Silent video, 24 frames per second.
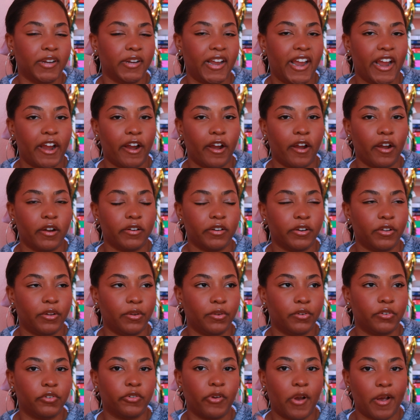
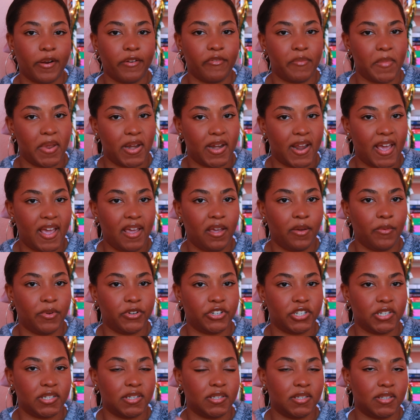Crown of Midnight, which
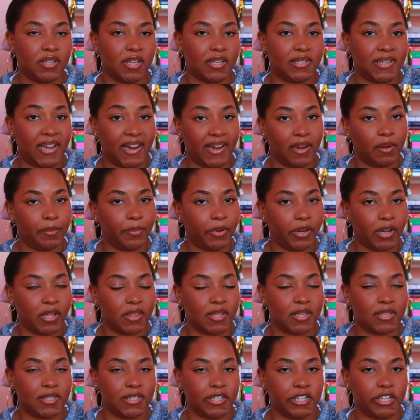is the second book in
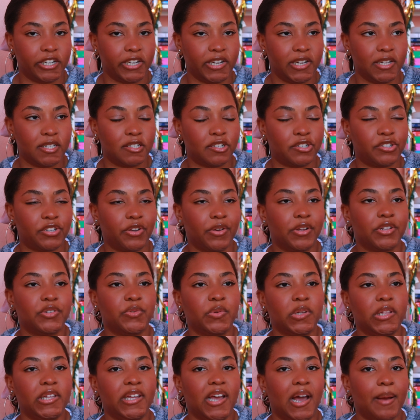the series. So it's
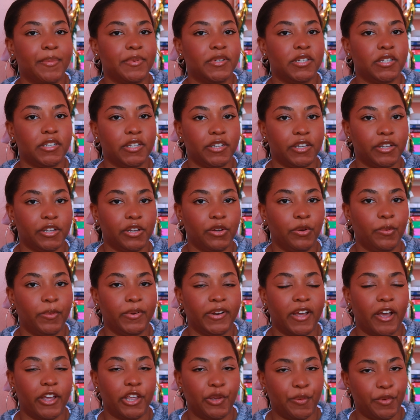really up to you
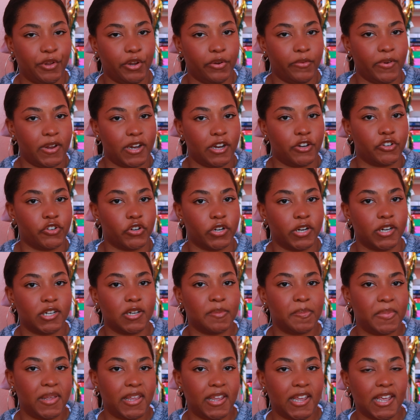and how you want your reading journey to
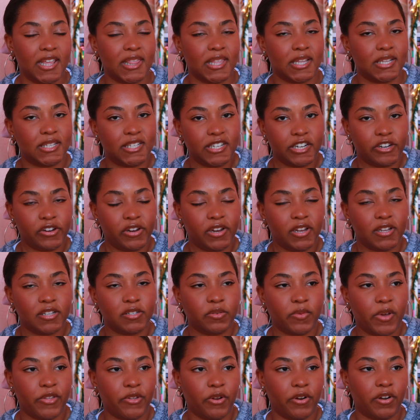be in the series,
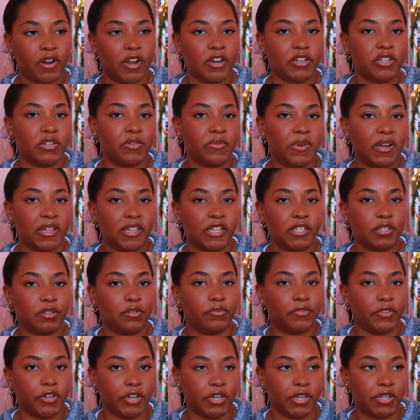whether or not to read this
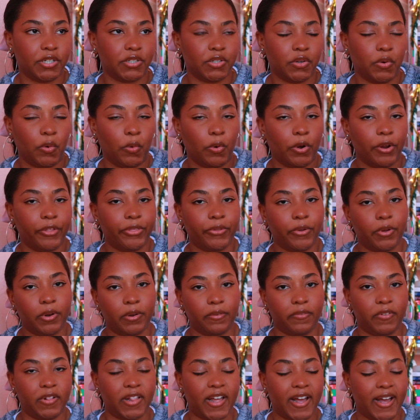first or Throne
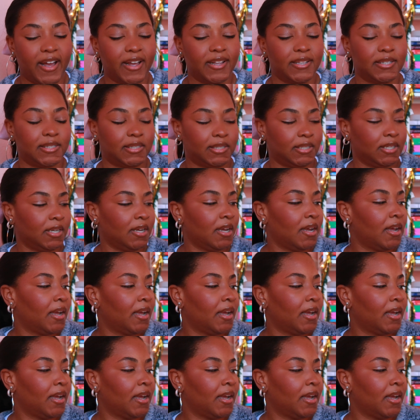of Glass.